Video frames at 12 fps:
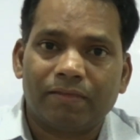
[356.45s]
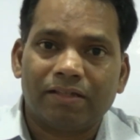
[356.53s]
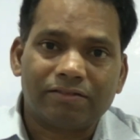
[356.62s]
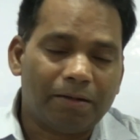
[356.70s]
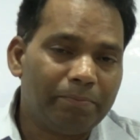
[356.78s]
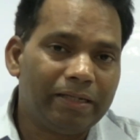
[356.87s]

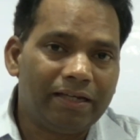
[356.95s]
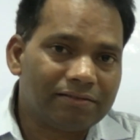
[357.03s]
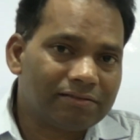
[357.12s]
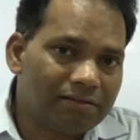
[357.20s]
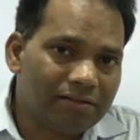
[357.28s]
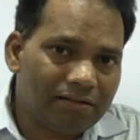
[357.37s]
Some
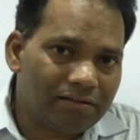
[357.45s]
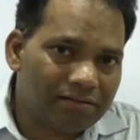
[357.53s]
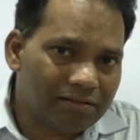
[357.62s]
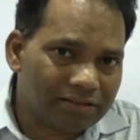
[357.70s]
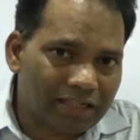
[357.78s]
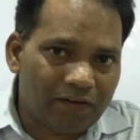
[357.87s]
years
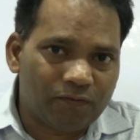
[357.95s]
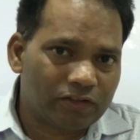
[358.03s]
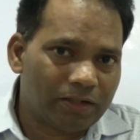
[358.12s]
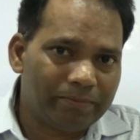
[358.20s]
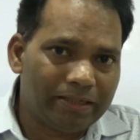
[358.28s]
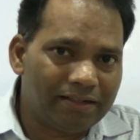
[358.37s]
tough,
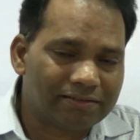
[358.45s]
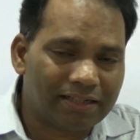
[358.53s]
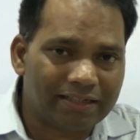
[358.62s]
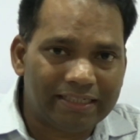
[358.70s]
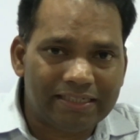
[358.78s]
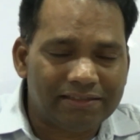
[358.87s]
some years
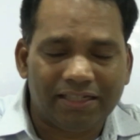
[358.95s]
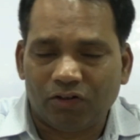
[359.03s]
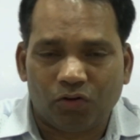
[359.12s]
are easy.